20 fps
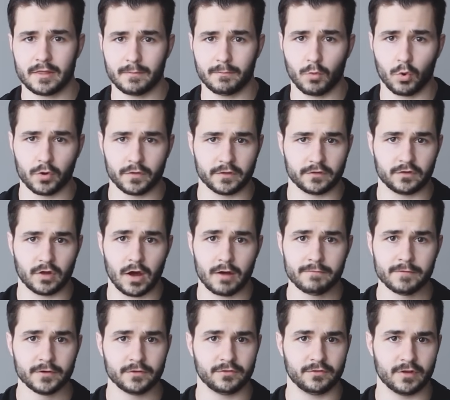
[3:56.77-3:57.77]
the more the
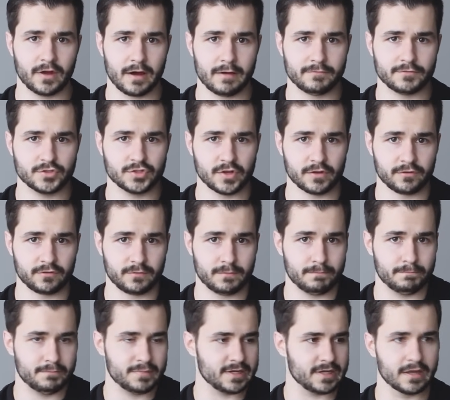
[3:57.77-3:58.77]
tougher stuff just
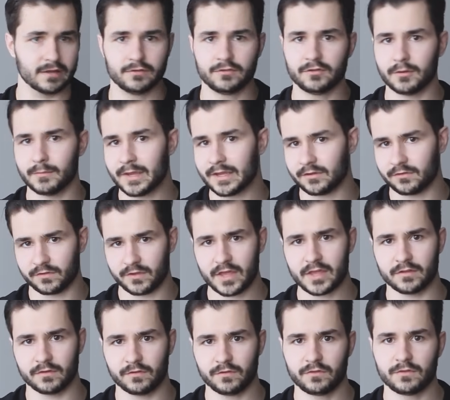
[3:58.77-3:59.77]
begins to make
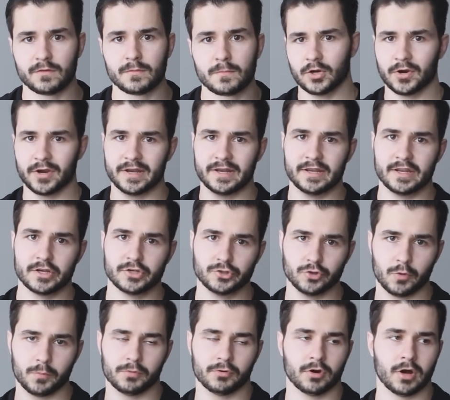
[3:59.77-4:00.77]
sense. Your
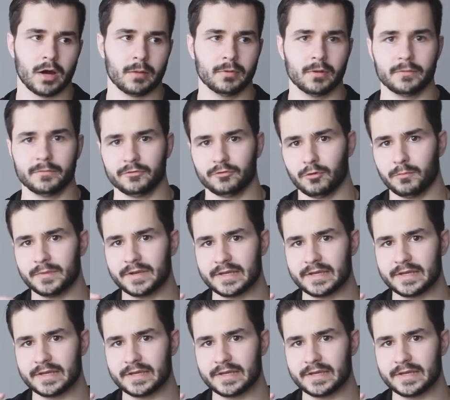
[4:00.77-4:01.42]
initial problems will